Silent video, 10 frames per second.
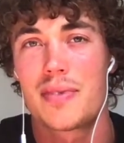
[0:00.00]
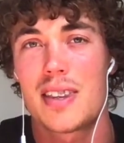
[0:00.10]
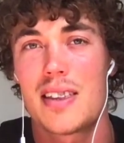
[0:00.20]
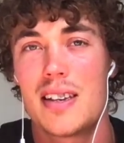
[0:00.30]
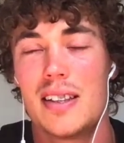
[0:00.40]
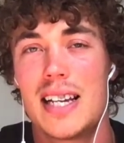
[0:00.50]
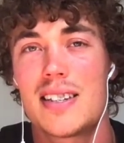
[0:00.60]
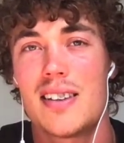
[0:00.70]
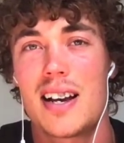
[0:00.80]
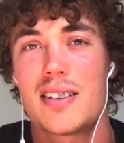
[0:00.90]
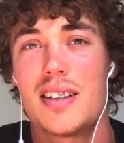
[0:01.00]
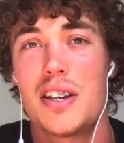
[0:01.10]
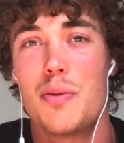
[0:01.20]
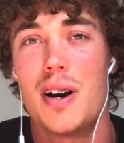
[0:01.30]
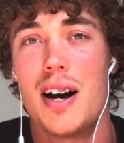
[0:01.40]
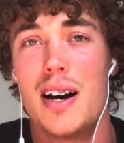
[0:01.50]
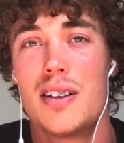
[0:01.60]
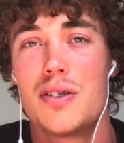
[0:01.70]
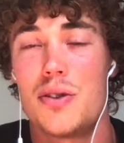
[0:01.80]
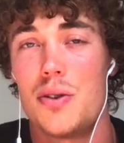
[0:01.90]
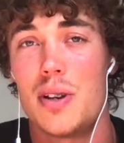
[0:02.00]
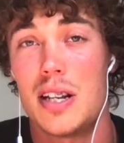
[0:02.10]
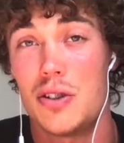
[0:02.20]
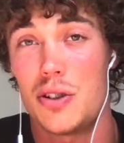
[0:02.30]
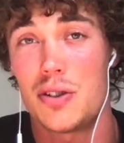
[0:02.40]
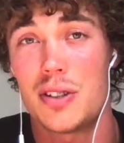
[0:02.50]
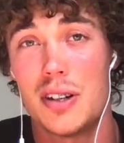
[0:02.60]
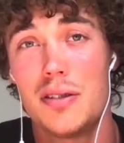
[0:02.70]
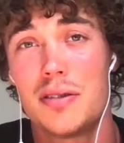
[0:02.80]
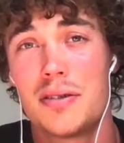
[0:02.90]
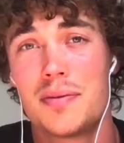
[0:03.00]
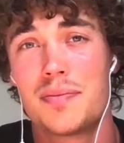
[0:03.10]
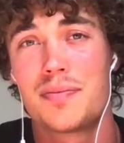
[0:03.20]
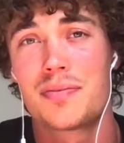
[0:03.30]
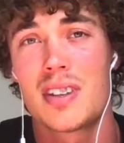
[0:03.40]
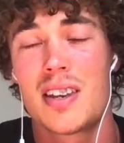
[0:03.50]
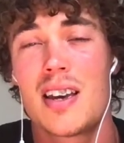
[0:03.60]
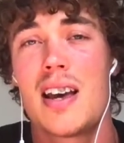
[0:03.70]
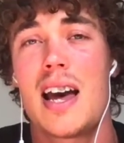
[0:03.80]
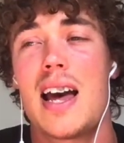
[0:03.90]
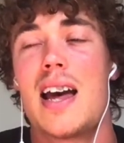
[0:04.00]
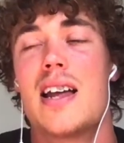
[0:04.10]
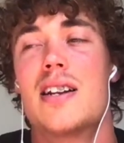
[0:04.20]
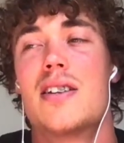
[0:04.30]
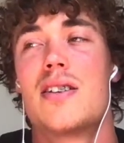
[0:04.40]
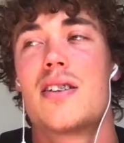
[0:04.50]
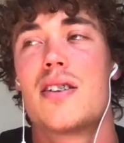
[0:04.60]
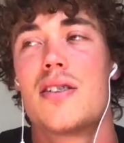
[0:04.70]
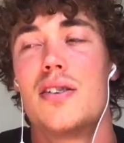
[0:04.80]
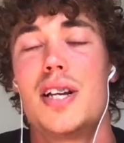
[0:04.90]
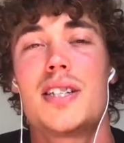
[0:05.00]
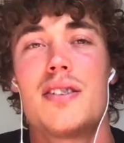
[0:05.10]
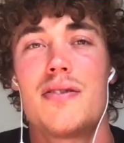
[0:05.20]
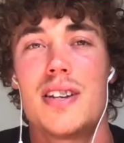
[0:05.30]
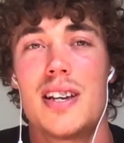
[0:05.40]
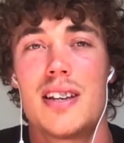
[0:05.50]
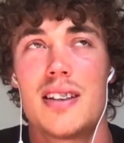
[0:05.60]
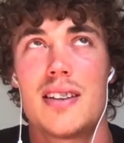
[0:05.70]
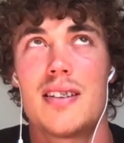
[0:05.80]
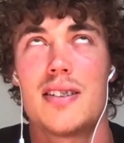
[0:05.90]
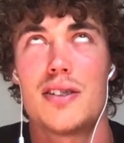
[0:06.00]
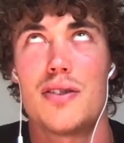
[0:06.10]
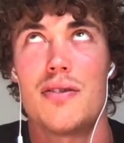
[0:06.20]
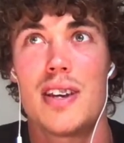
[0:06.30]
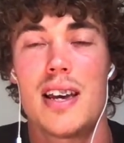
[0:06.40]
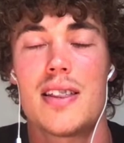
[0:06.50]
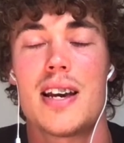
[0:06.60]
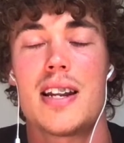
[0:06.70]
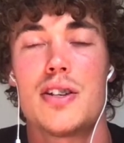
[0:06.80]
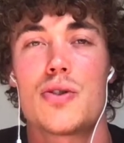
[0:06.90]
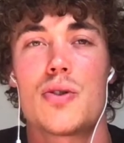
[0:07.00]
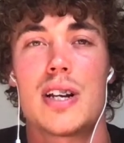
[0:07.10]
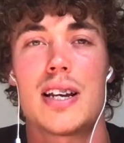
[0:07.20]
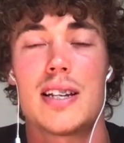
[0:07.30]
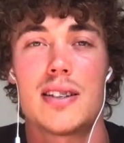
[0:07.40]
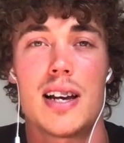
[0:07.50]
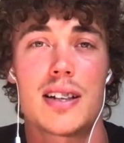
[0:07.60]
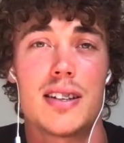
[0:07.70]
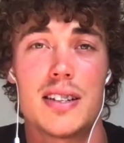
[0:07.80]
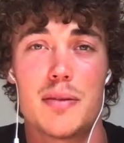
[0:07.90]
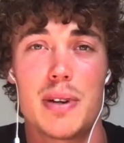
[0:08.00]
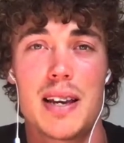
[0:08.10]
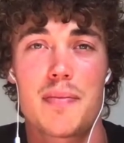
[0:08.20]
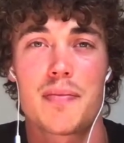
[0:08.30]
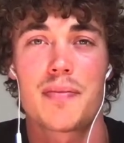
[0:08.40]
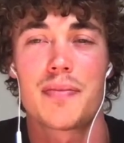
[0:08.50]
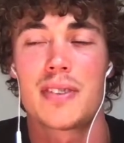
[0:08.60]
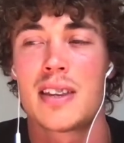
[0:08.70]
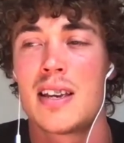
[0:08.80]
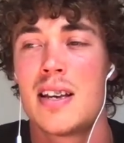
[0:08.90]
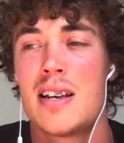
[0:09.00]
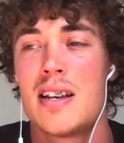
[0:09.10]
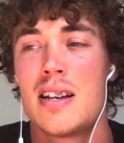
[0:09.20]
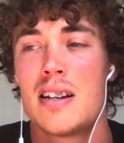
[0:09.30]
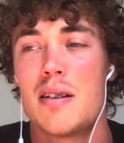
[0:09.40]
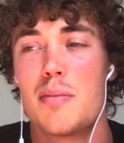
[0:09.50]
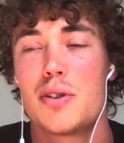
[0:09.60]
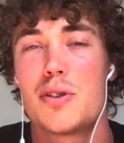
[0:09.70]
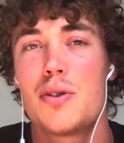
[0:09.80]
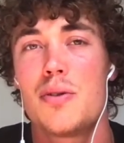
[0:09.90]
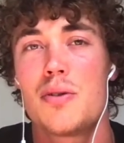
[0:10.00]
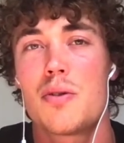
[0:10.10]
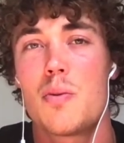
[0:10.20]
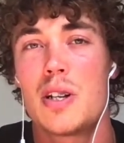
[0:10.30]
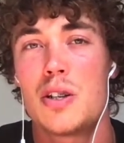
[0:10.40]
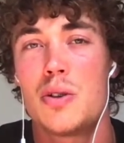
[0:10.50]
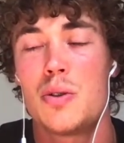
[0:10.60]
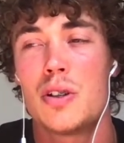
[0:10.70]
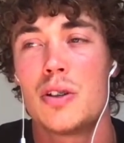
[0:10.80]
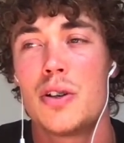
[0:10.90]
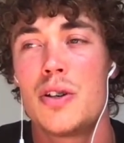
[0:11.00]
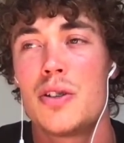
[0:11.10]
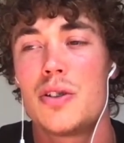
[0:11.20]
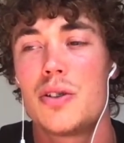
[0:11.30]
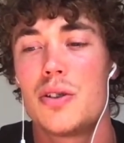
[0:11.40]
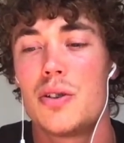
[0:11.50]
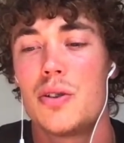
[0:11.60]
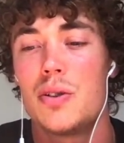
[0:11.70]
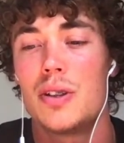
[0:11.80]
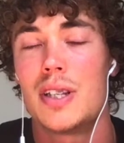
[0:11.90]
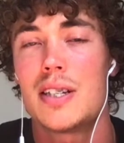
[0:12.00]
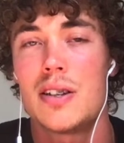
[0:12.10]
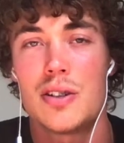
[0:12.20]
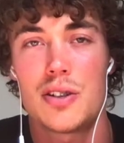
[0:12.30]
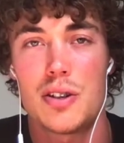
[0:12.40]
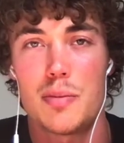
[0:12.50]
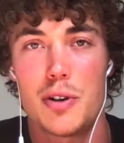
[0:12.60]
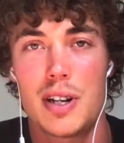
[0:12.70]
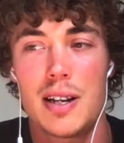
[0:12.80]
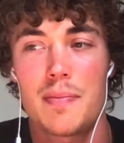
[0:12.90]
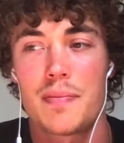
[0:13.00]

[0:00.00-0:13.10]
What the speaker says: the less likely you are to injure yourself, and the less severe that injury is likely to be. Number two, when you learn to listen to your body,